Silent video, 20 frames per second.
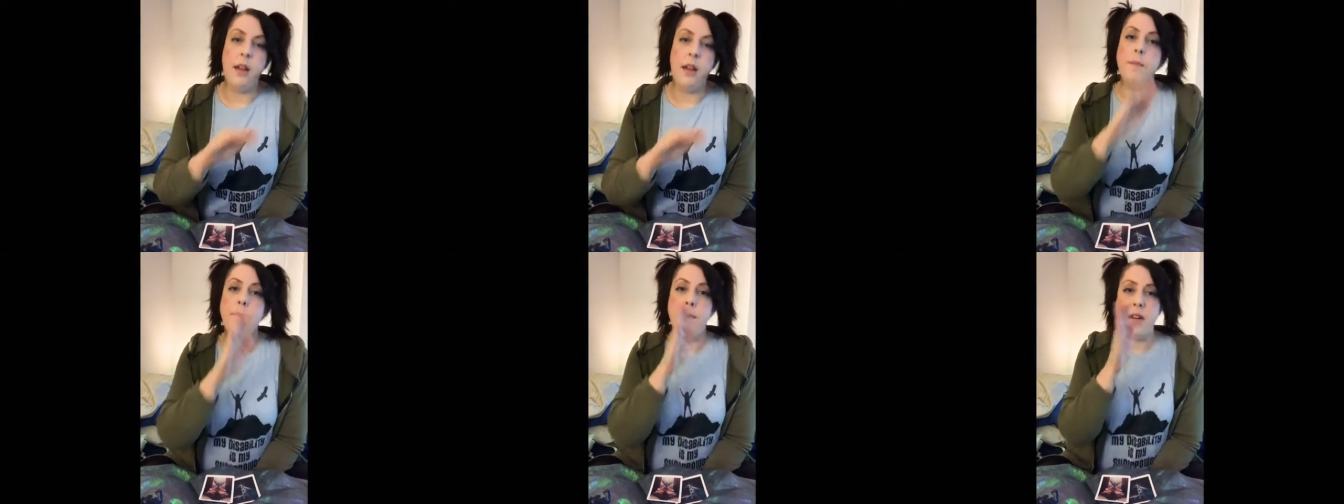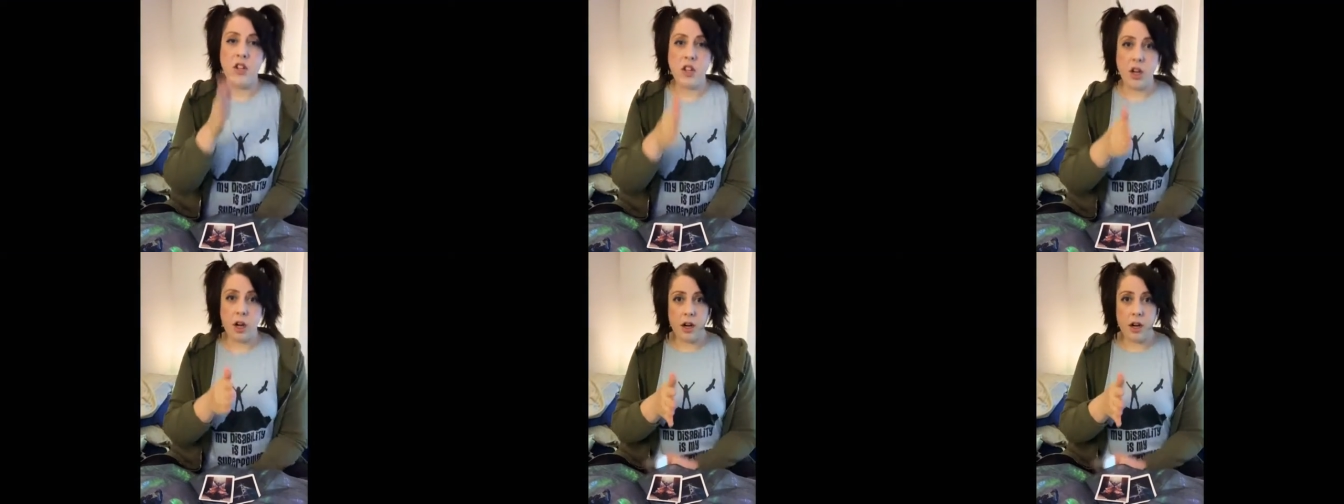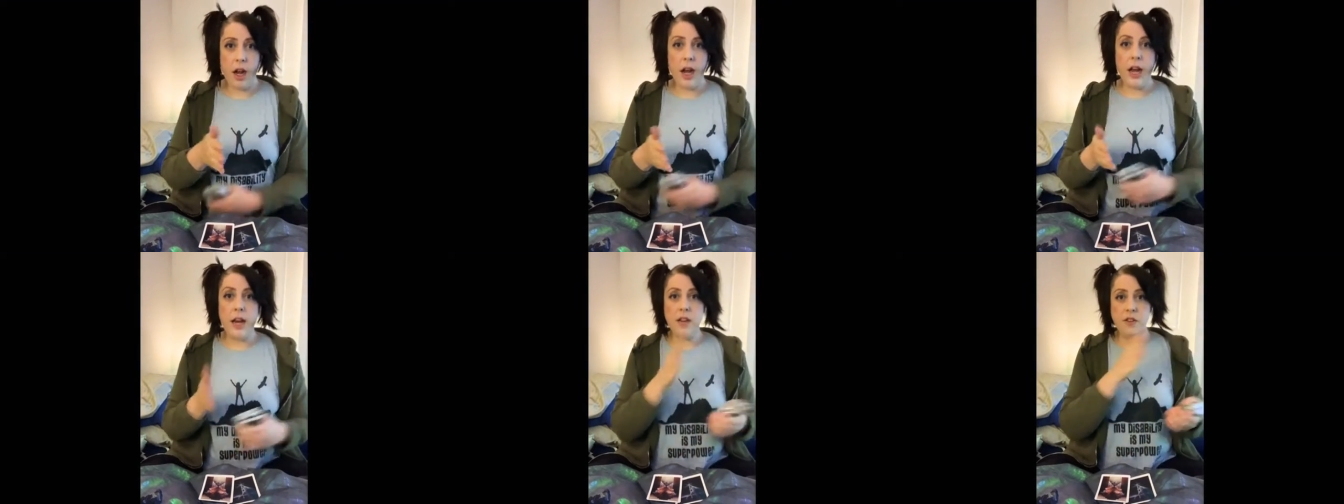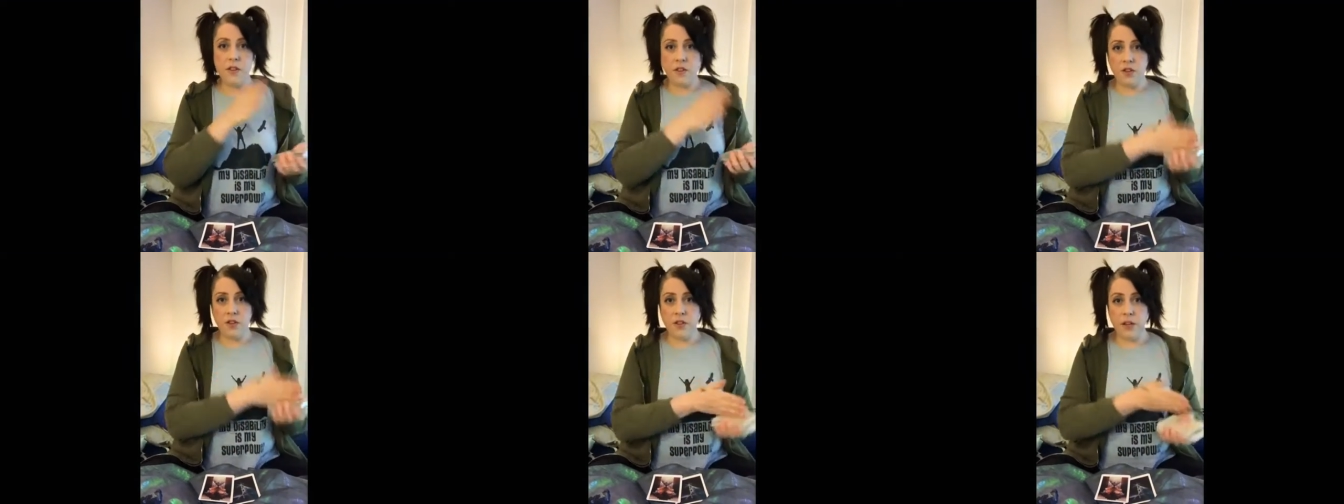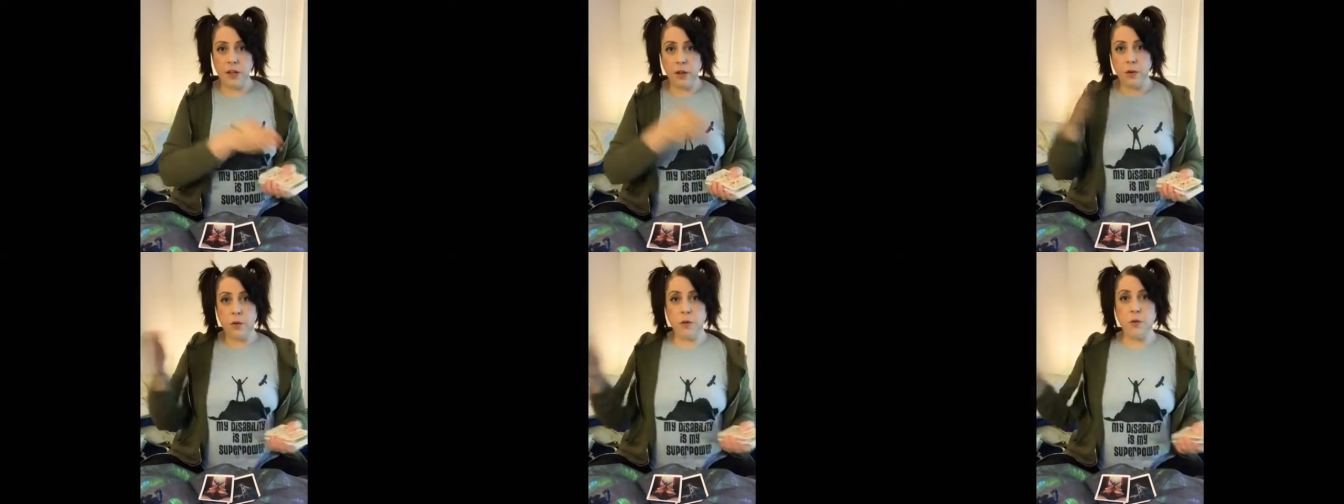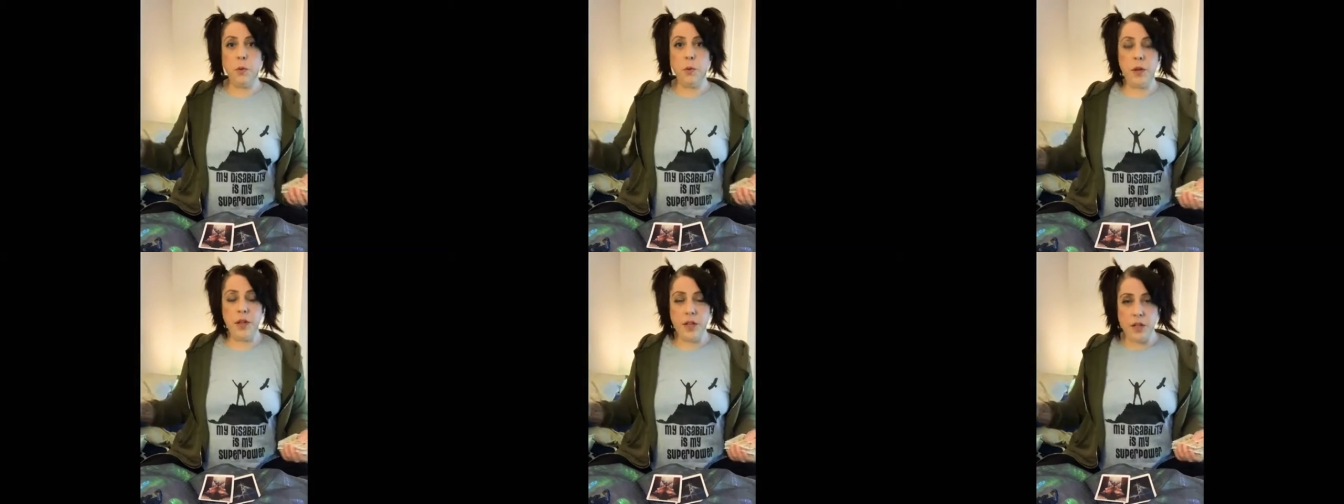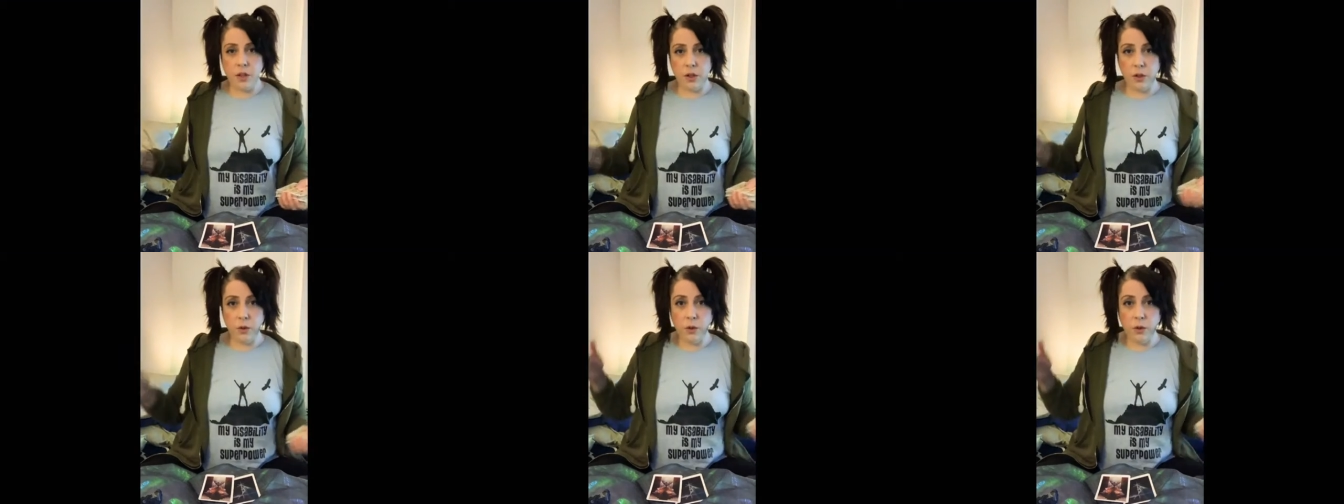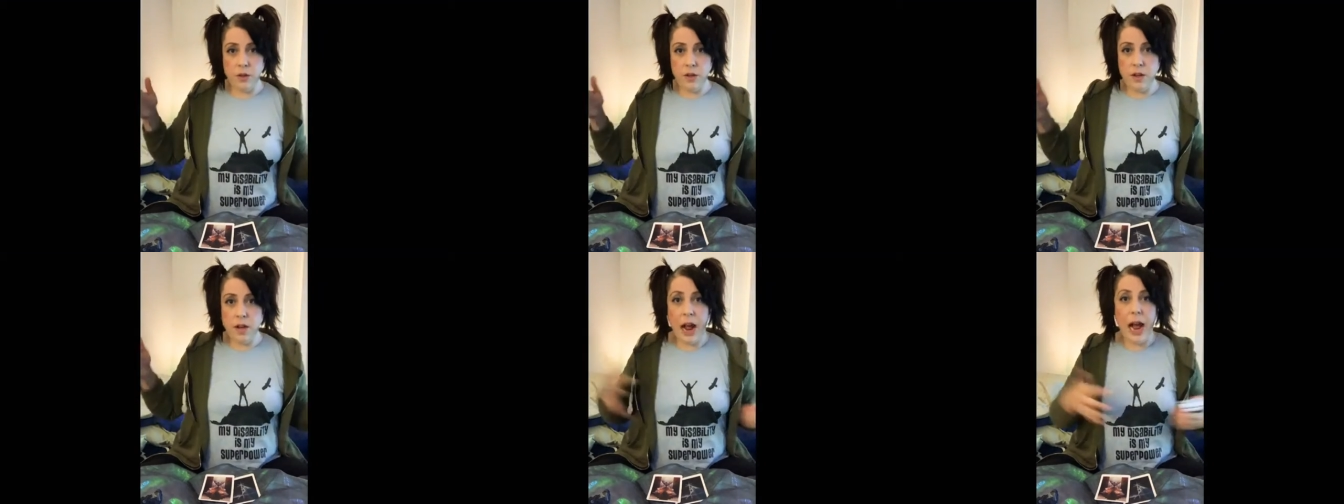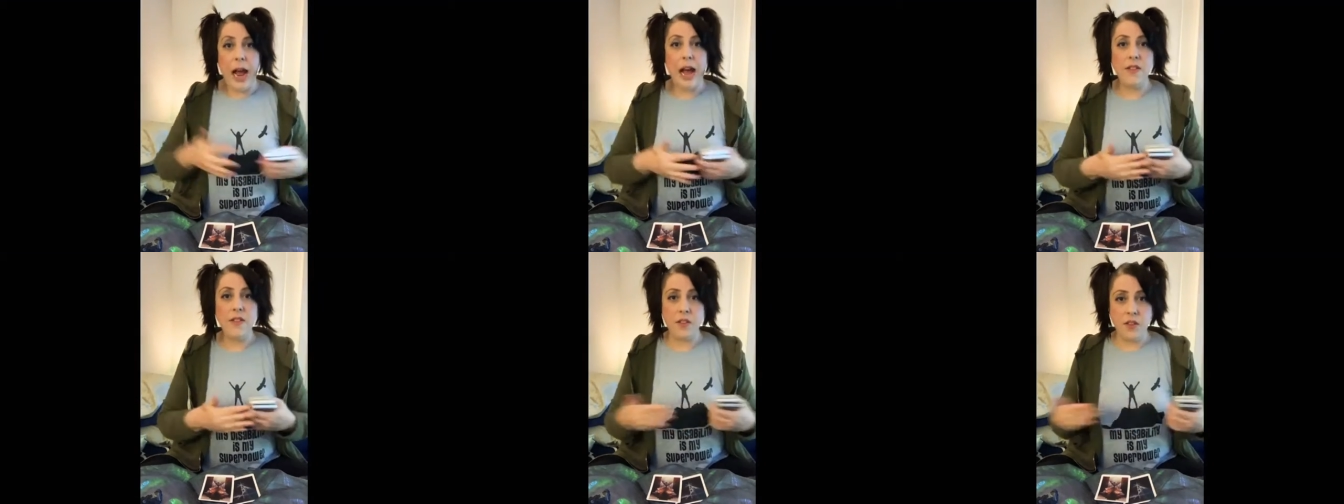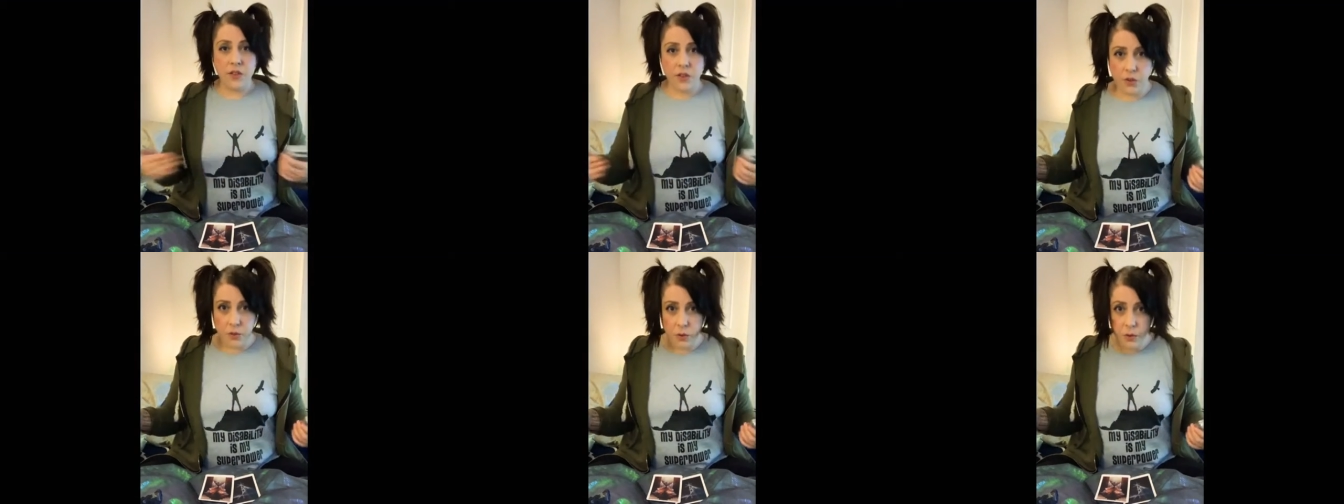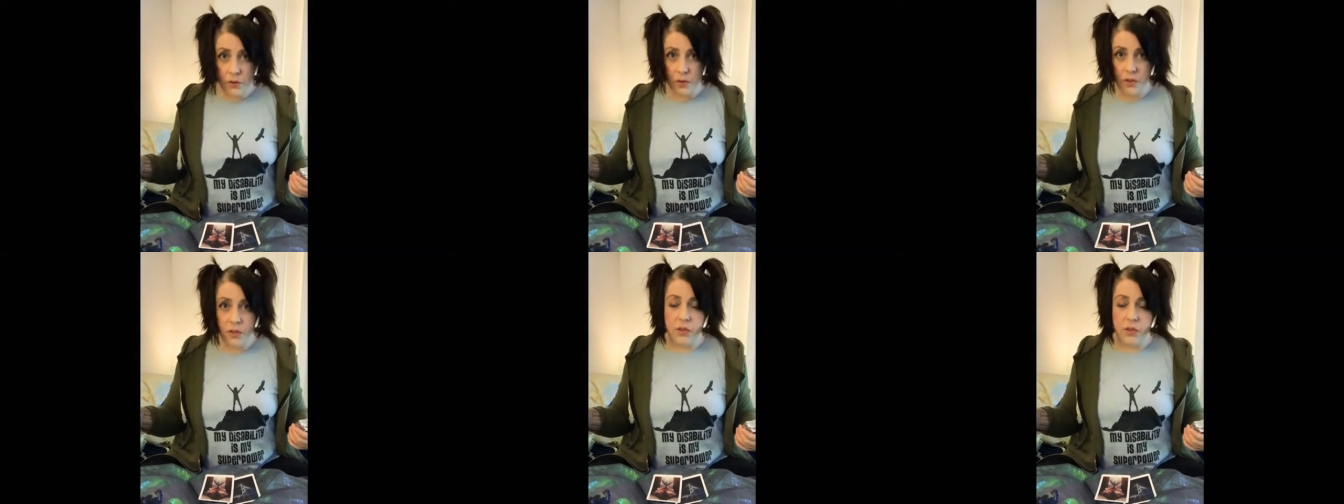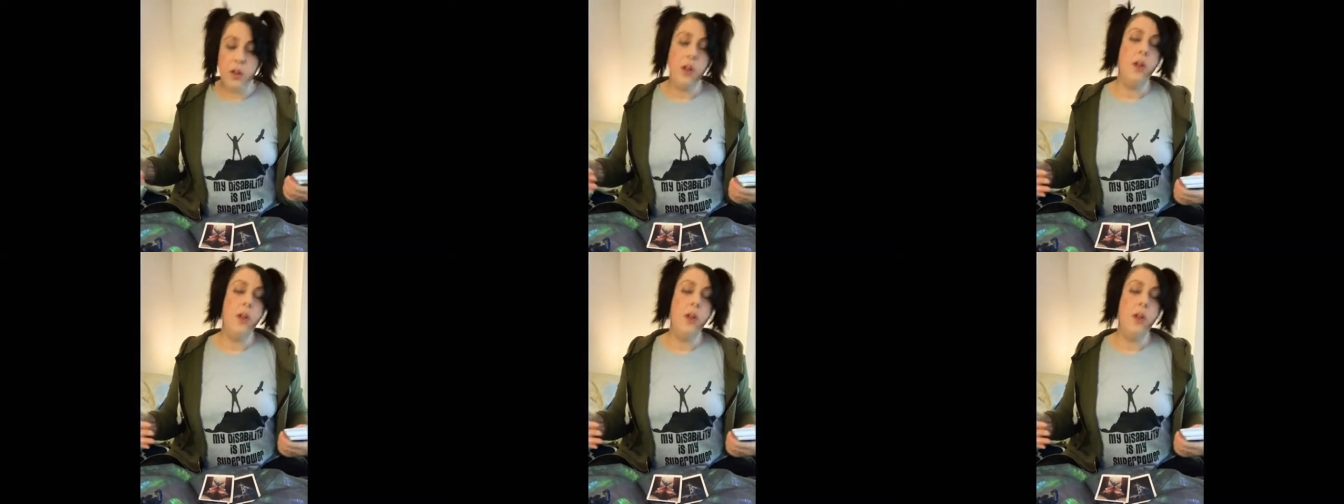Major arcanas are 0 through 22, not the suits,